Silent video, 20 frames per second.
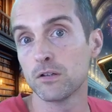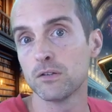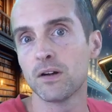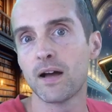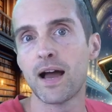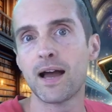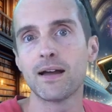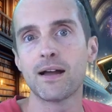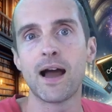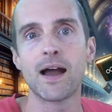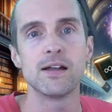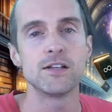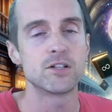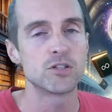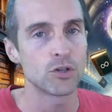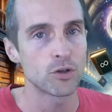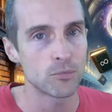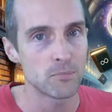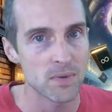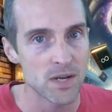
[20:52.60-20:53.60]
It
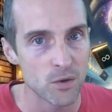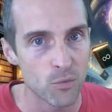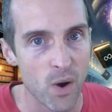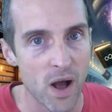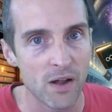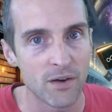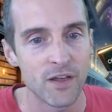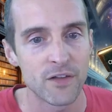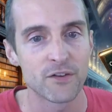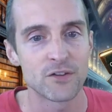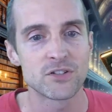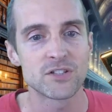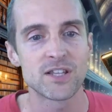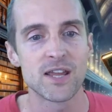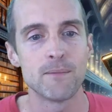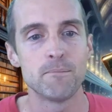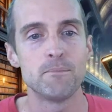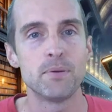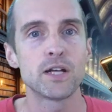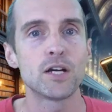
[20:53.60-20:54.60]
took me a while to
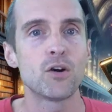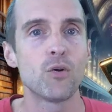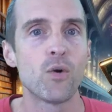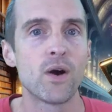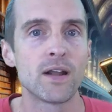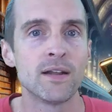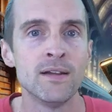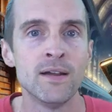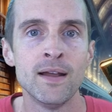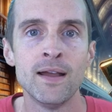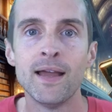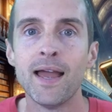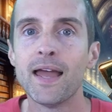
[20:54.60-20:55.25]
understand Bitcoin,